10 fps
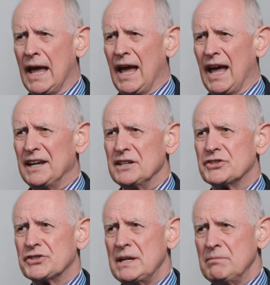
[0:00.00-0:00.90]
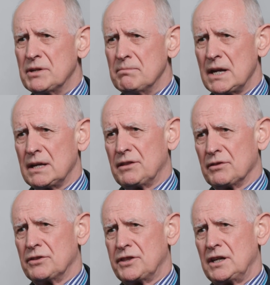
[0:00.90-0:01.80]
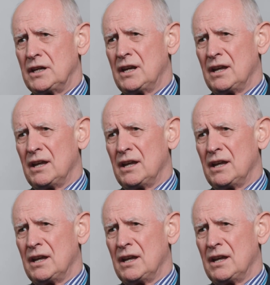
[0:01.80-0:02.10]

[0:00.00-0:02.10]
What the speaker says: And it seemed to me that the